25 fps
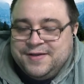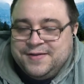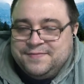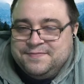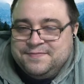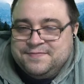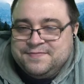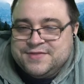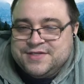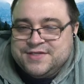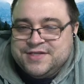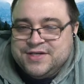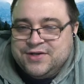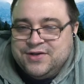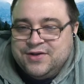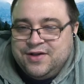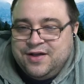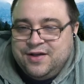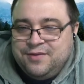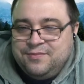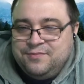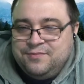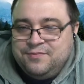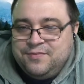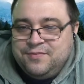So
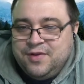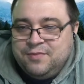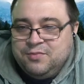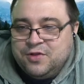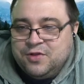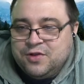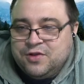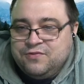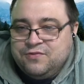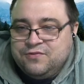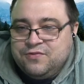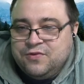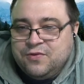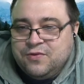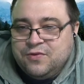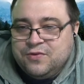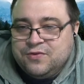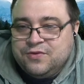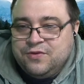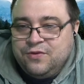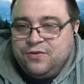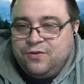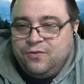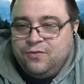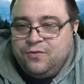I'm looking forward
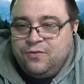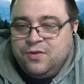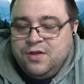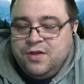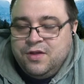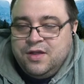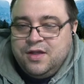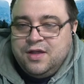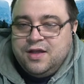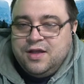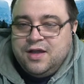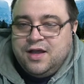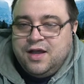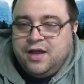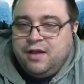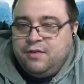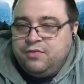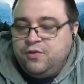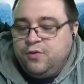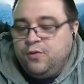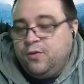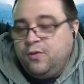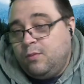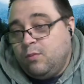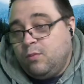to
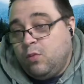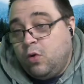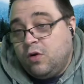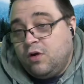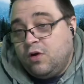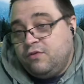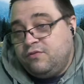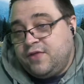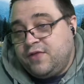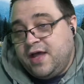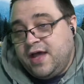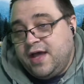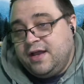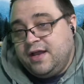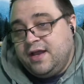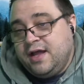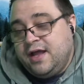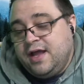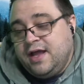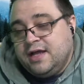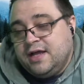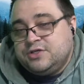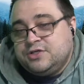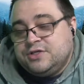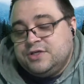doing more of that. I
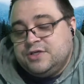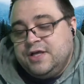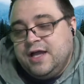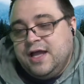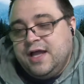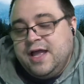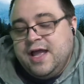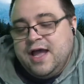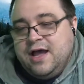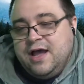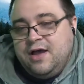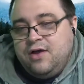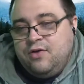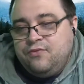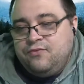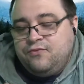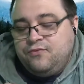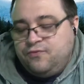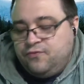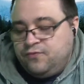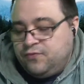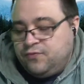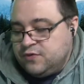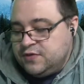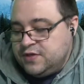have
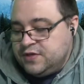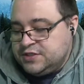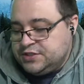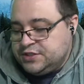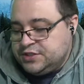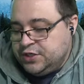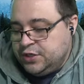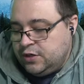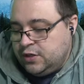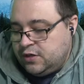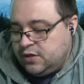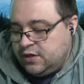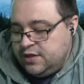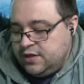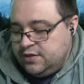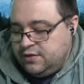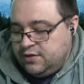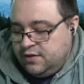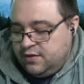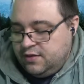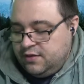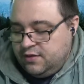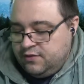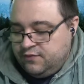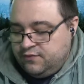for this year in
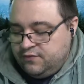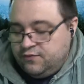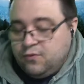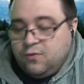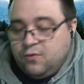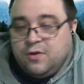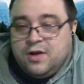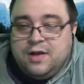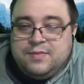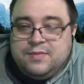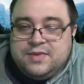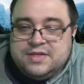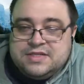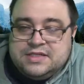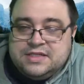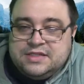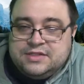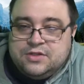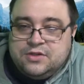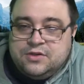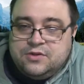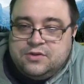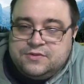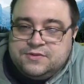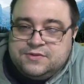the 4 IBC
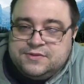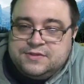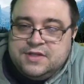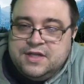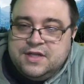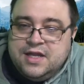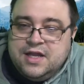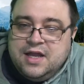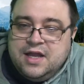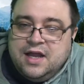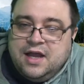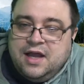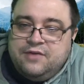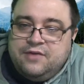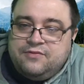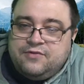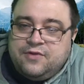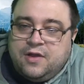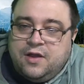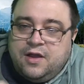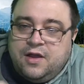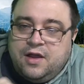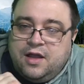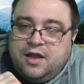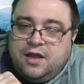totes, I've
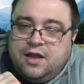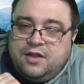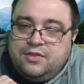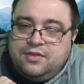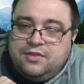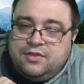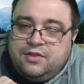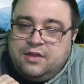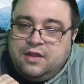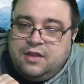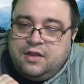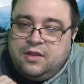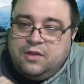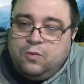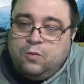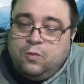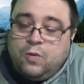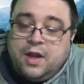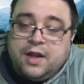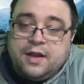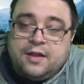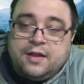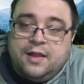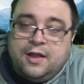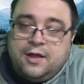got the
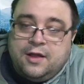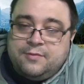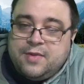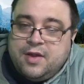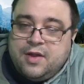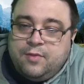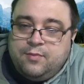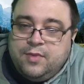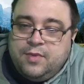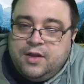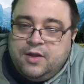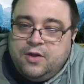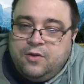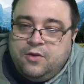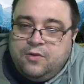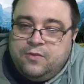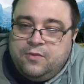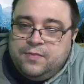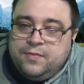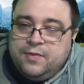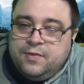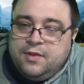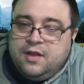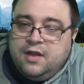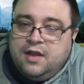white cloud mountain minnow,
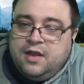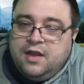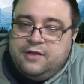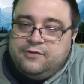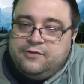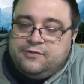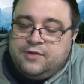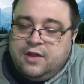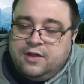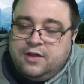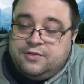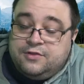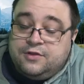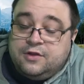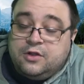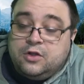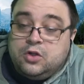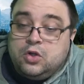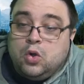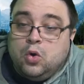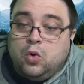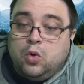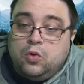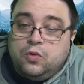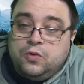I've got the
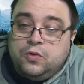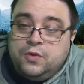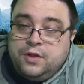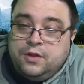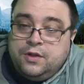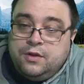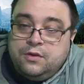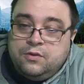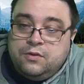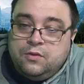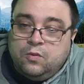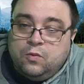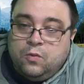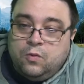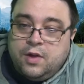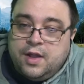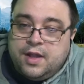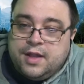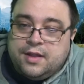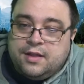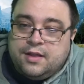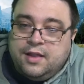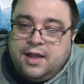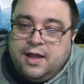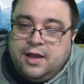golden white
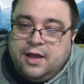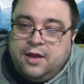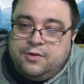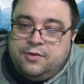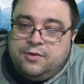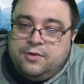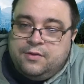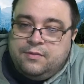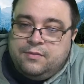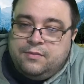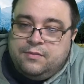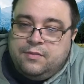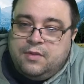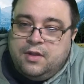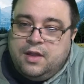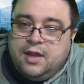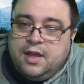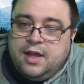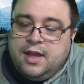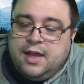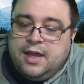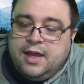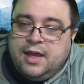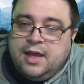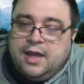cloud,
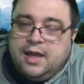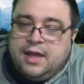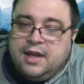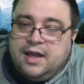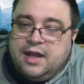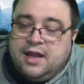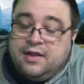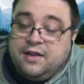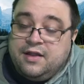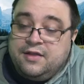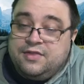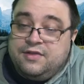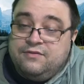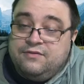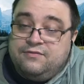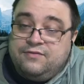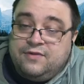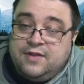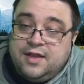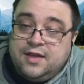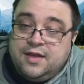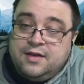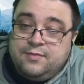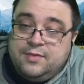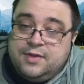and I got the
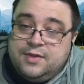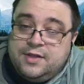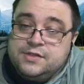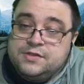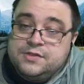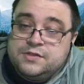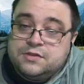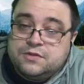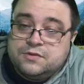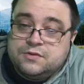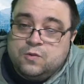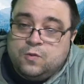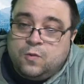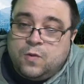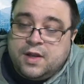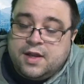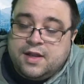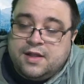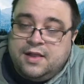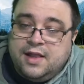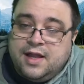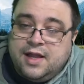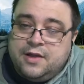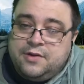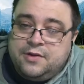Vietnamese white
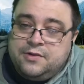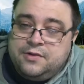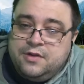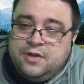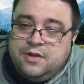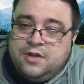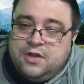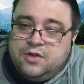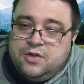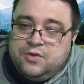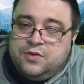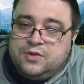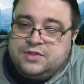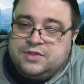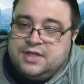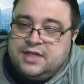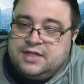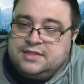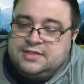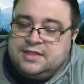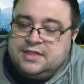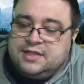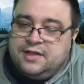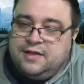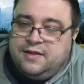cloud, which has
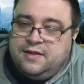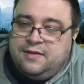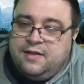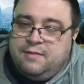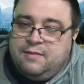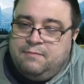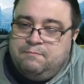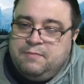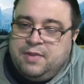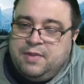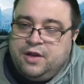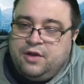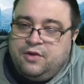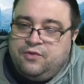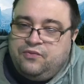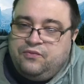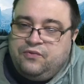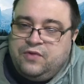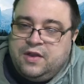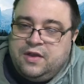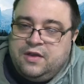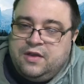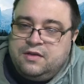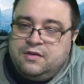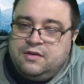a bigger
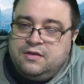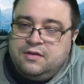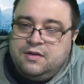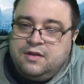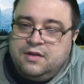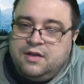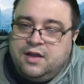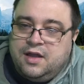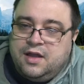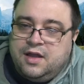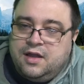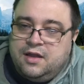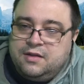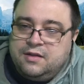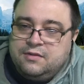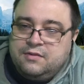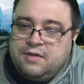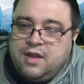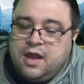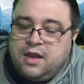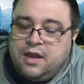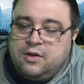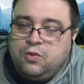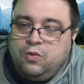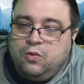fin,
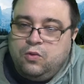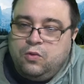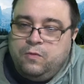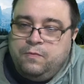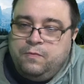kind of cool.